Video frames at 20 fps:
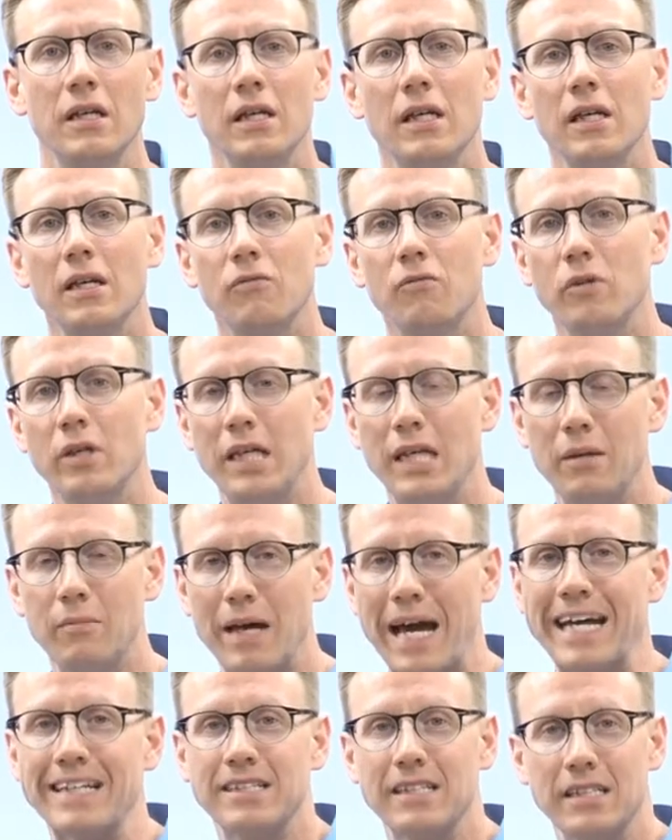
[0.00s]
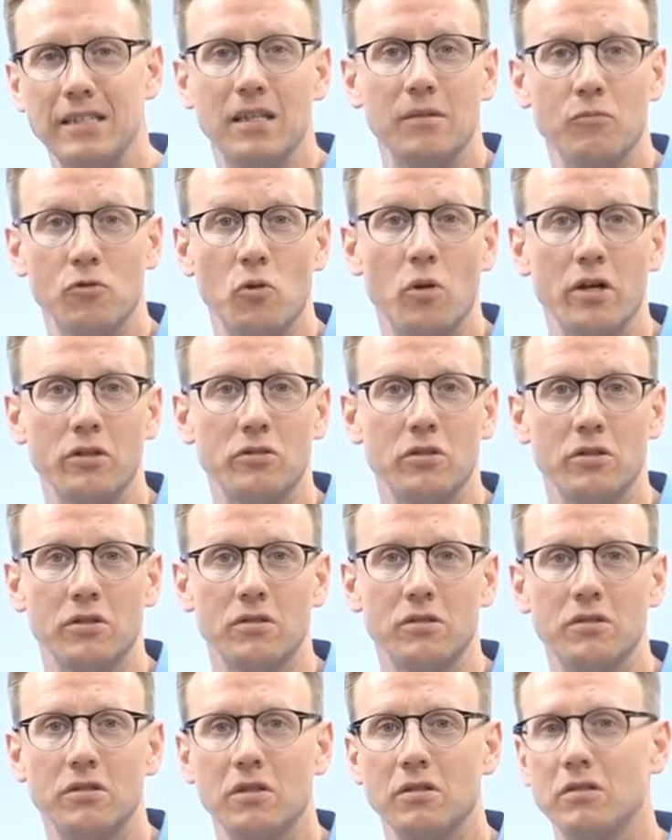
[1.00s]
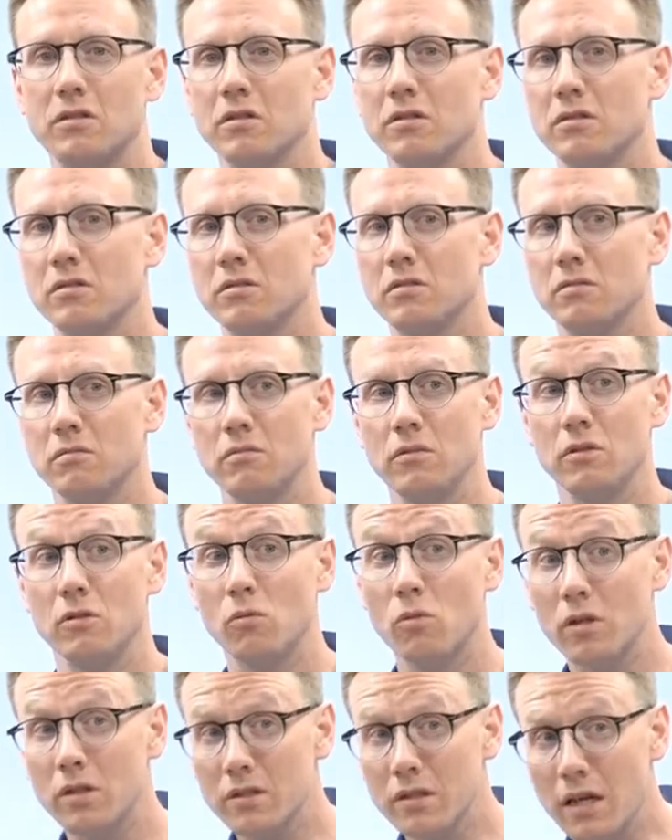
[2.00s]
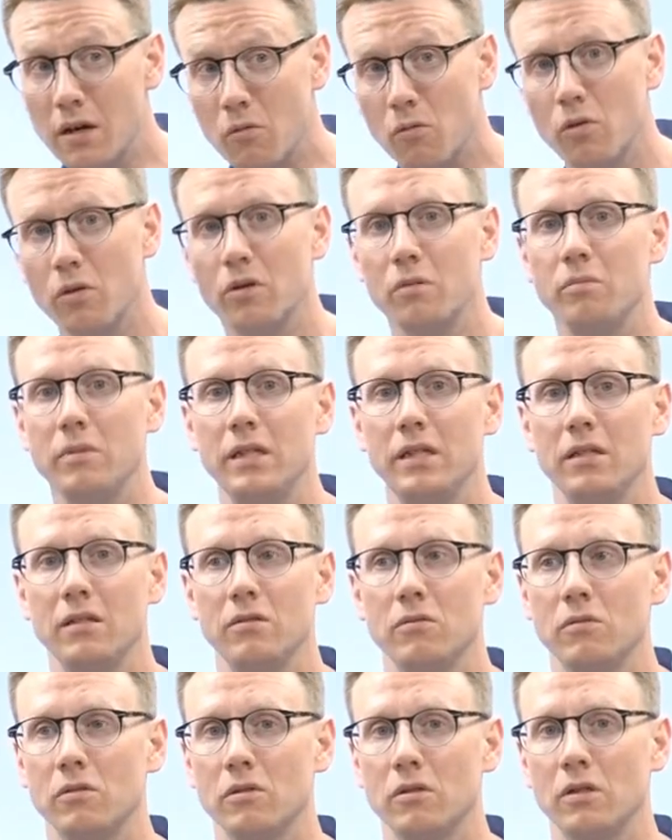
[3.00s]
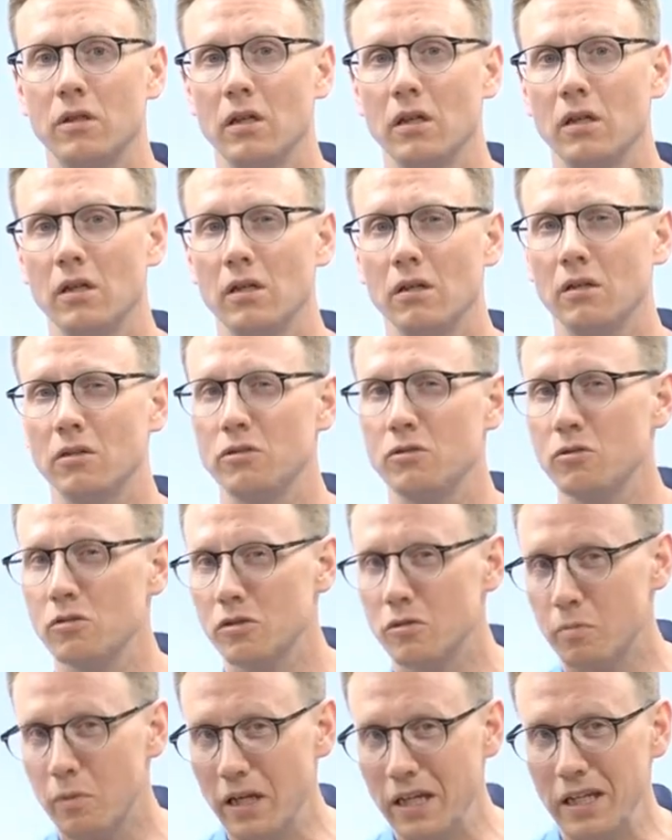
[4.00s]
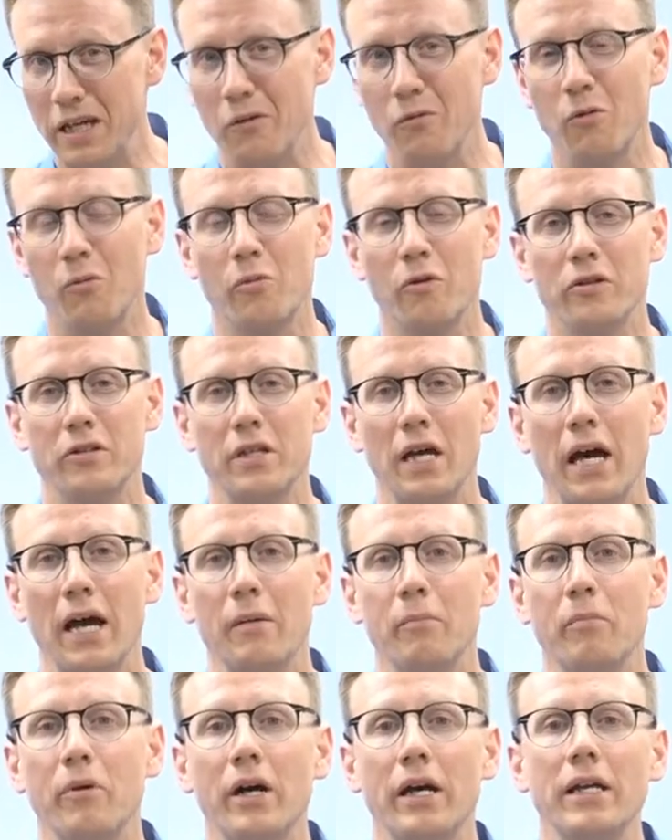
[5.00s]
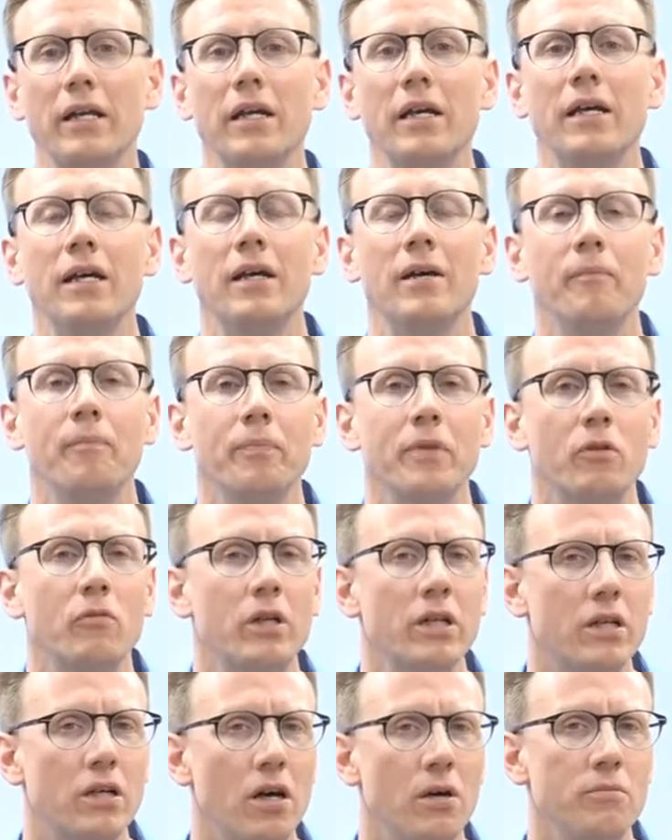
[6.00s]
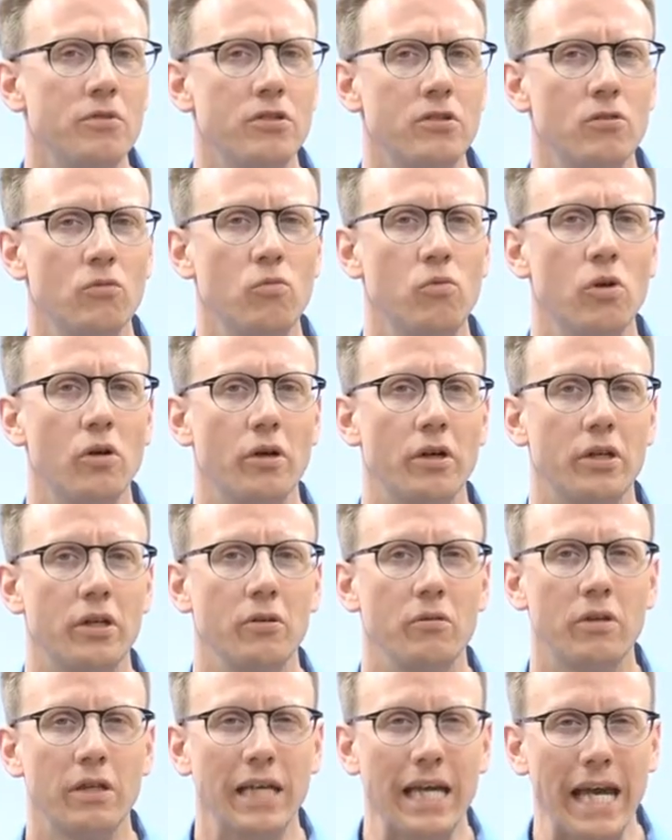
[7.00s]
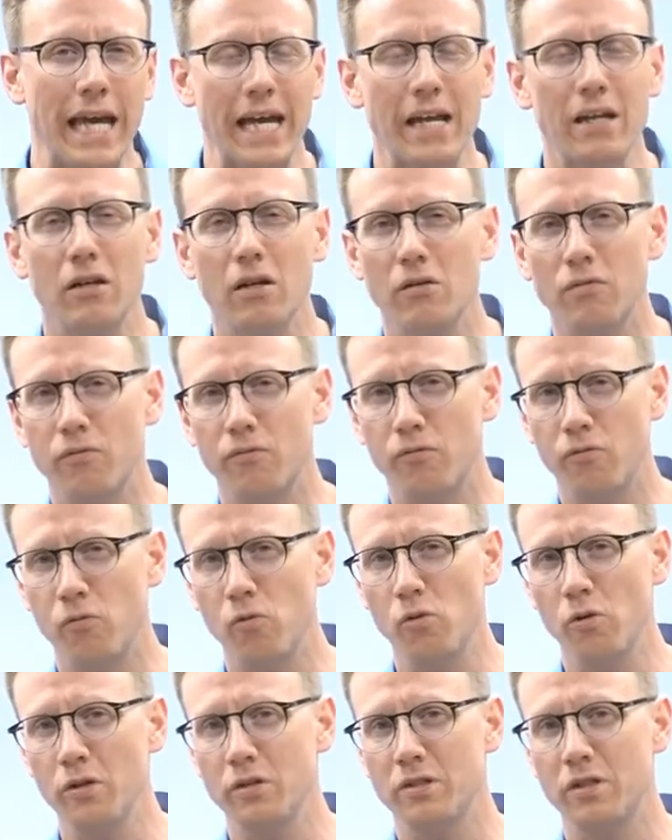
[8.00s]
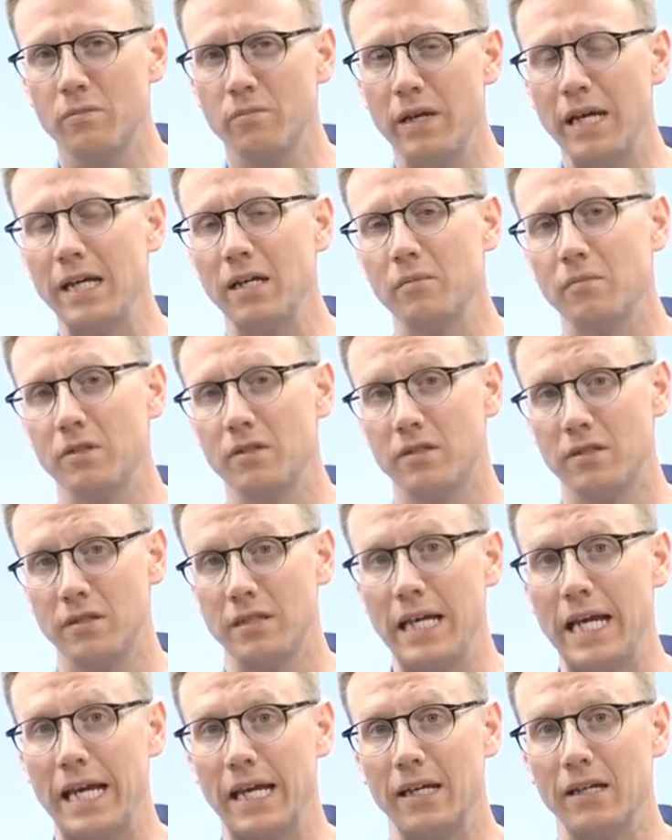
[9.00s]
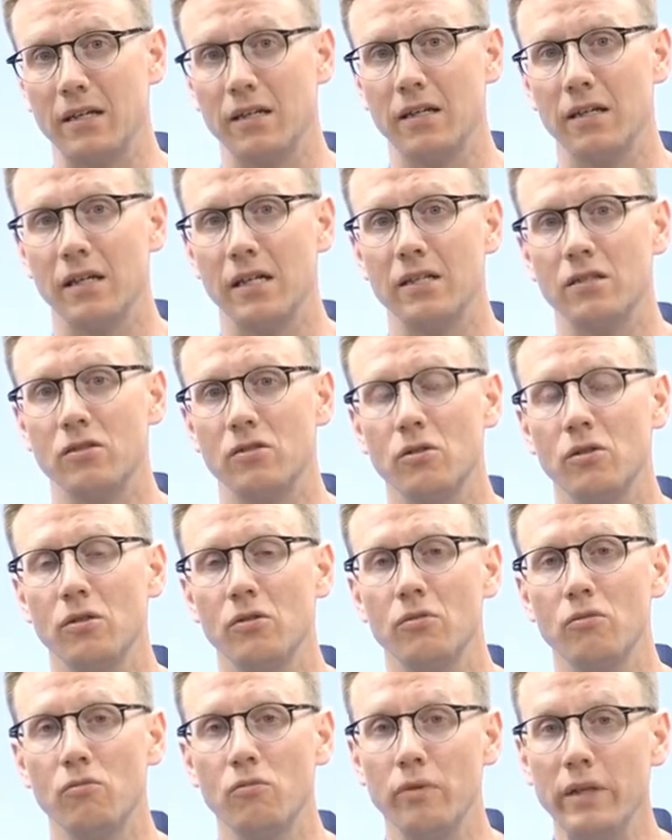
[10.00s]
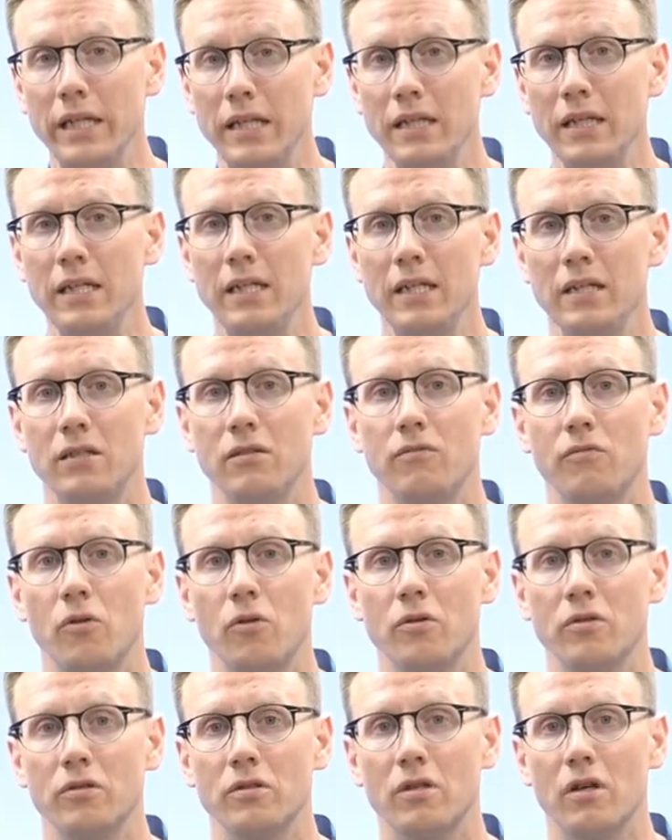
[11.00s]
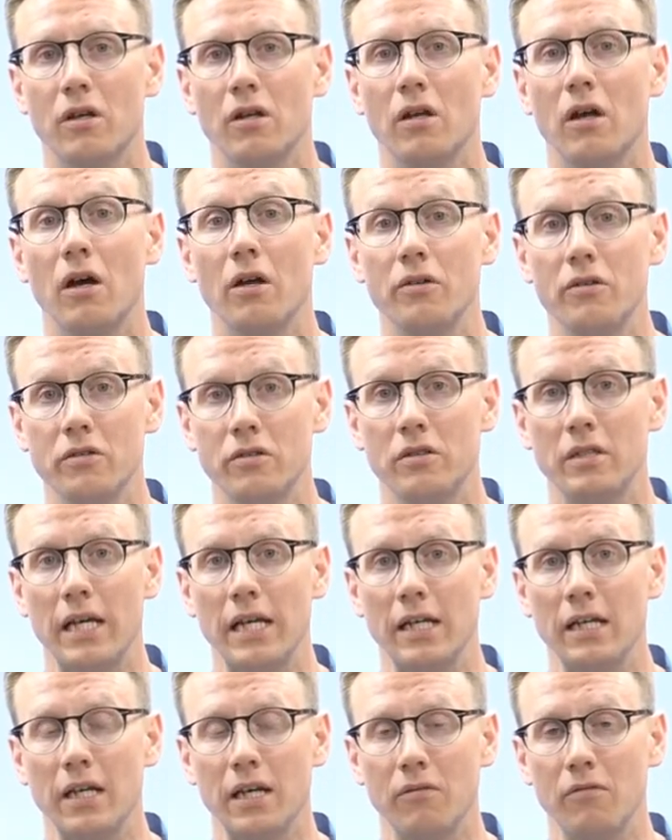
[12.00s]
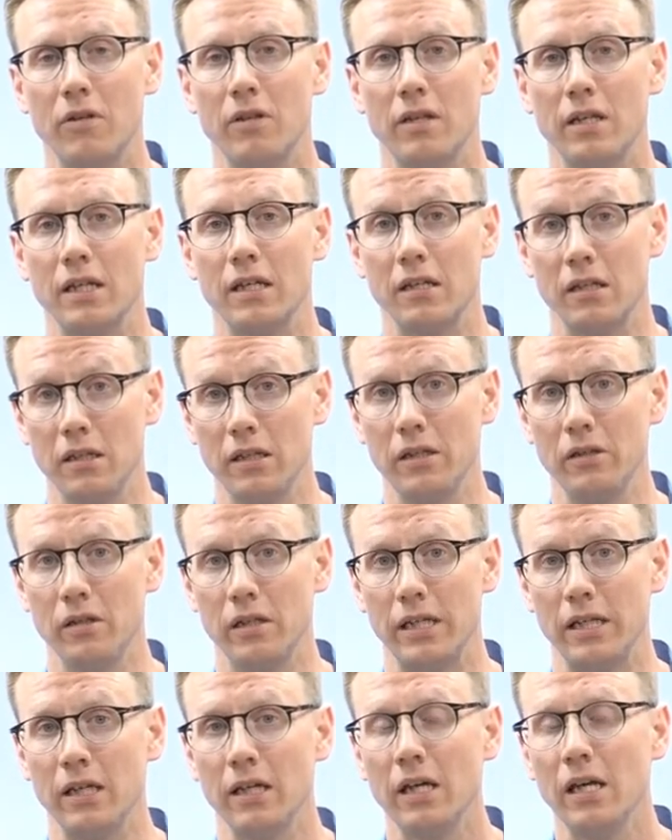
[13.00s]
if we keep asking them questions such as, what does that word mean? Or could you explain that one more time? But when it comes to work, you can't afford to make a mistake. And so you really need to focus on understanding everything clearly.